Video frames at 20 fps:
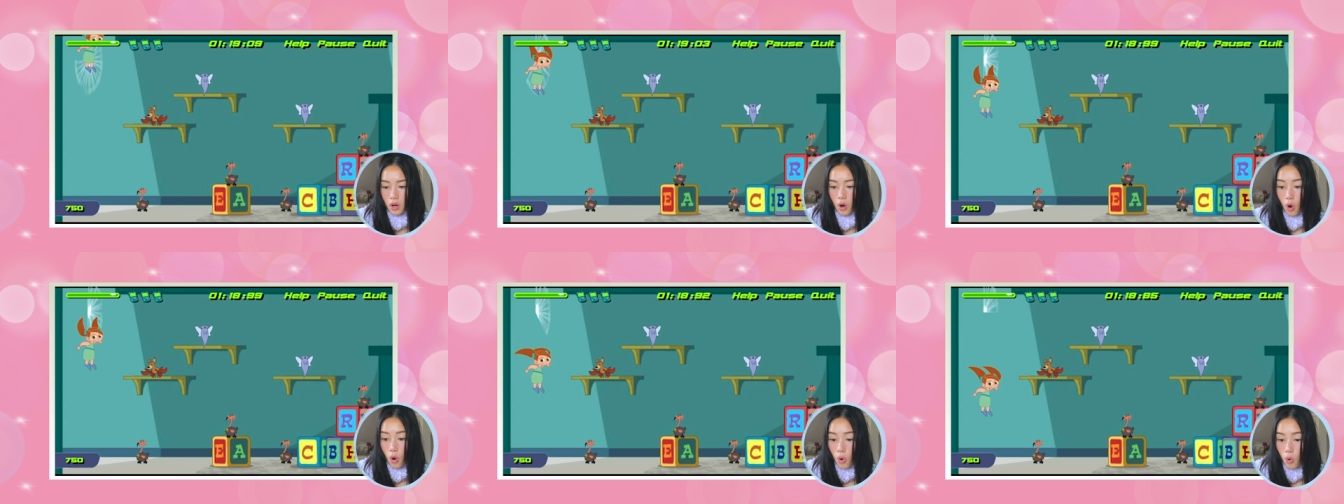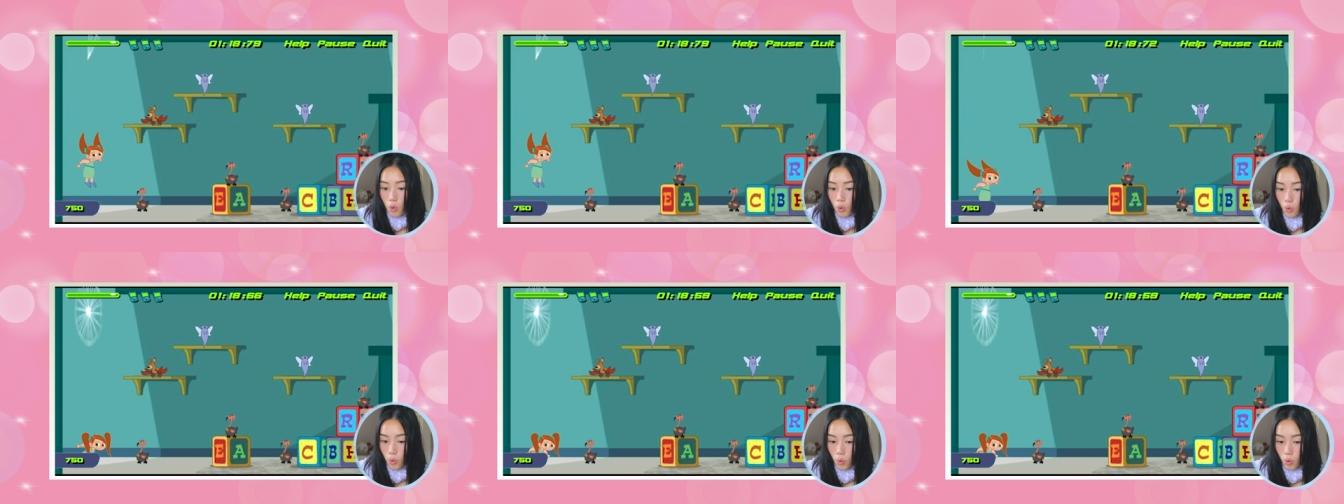
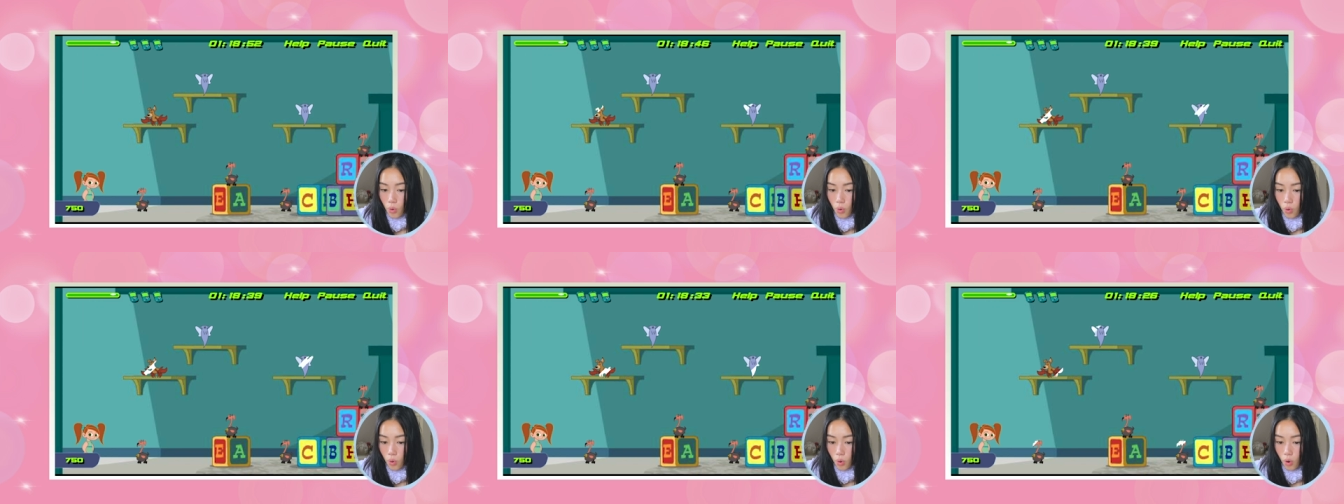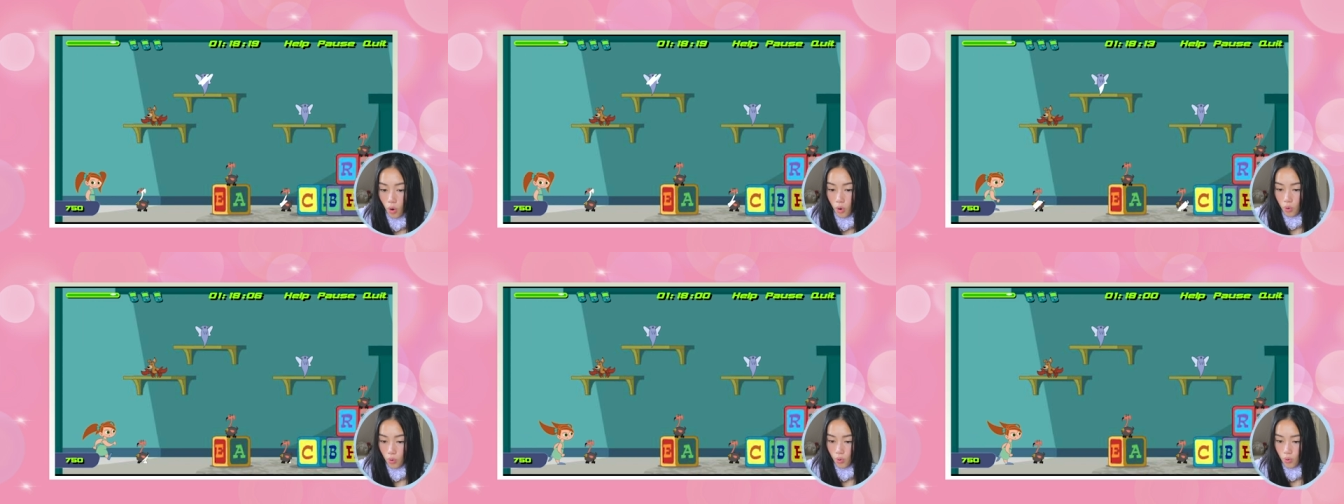Oh,
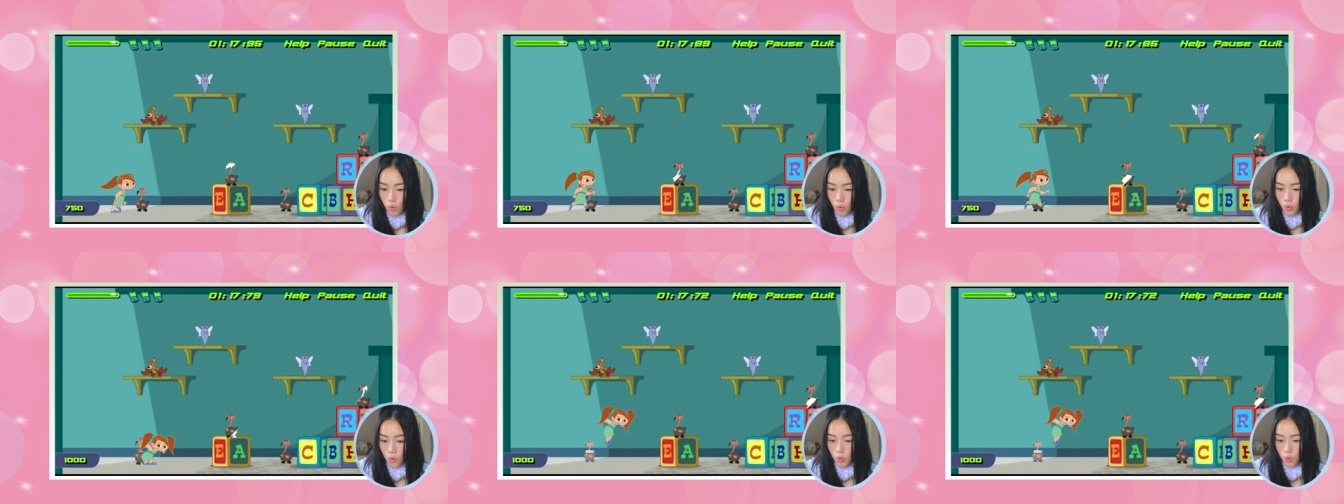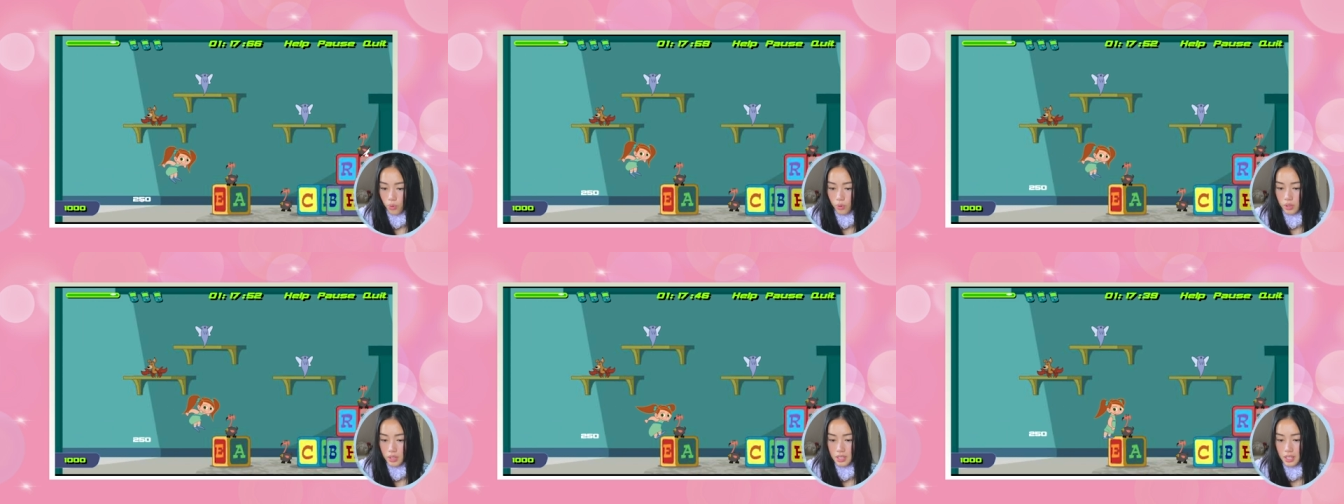Oh,
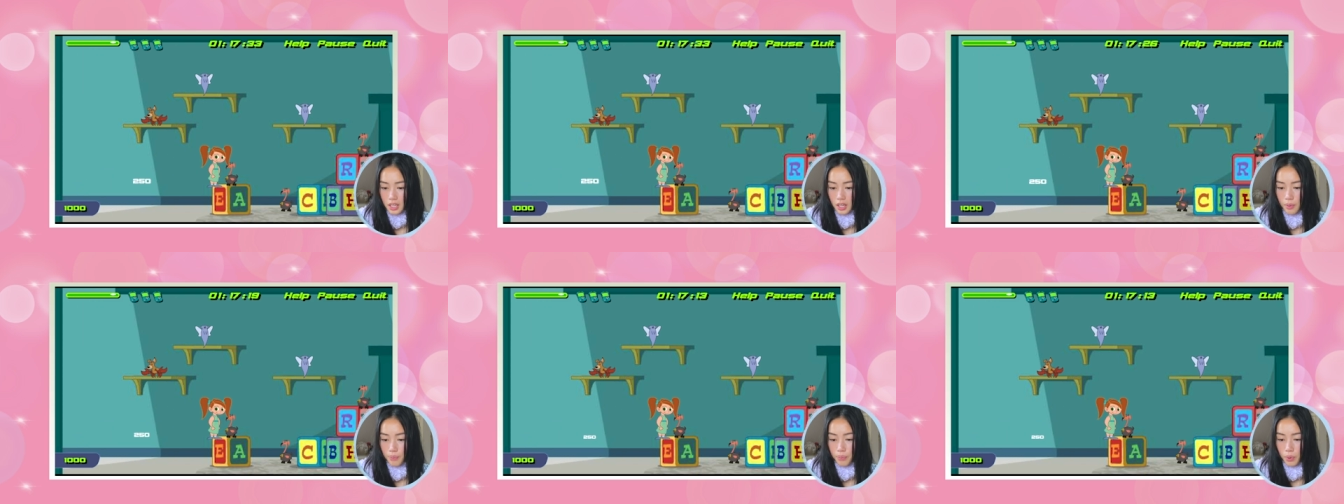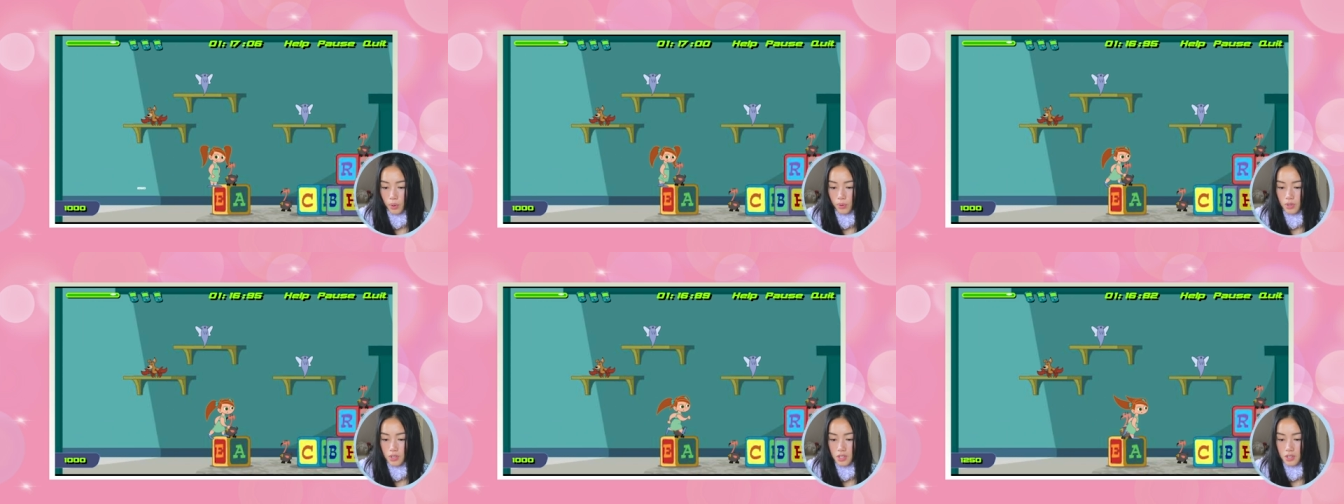it's like a
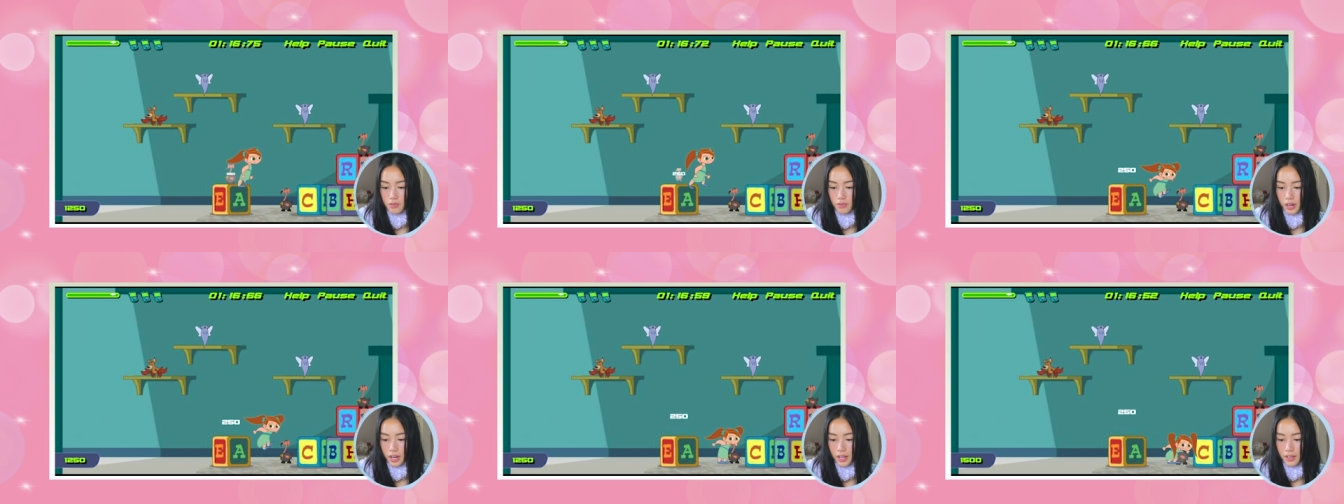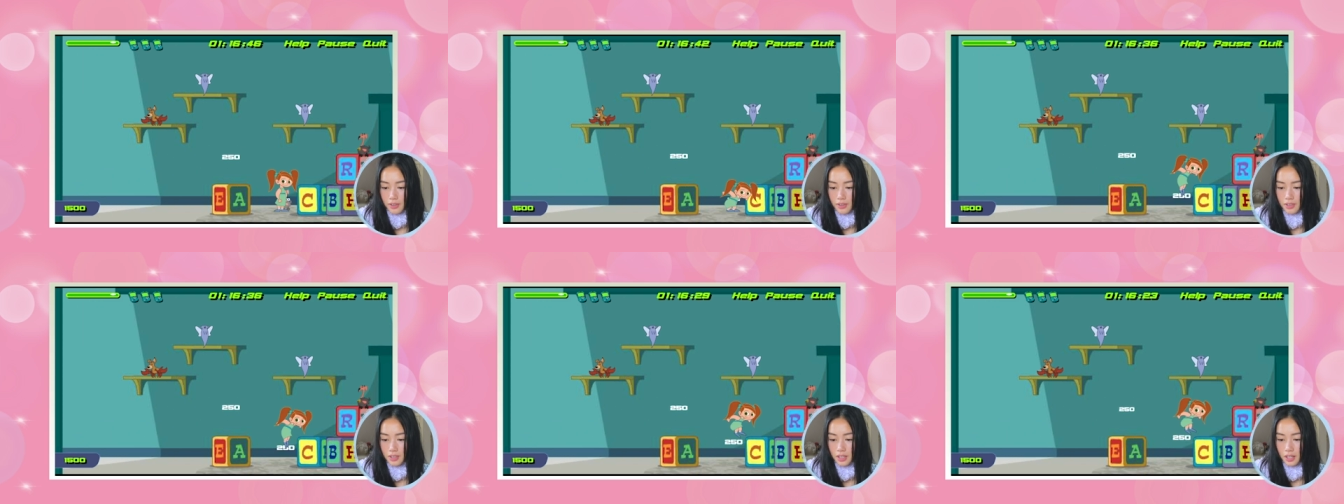bonus
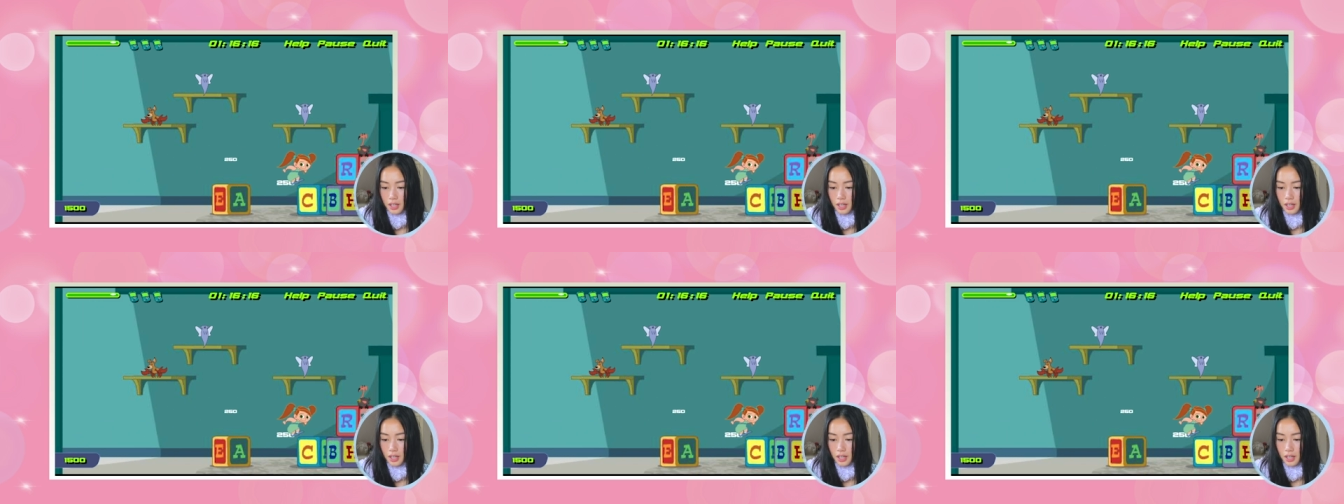round.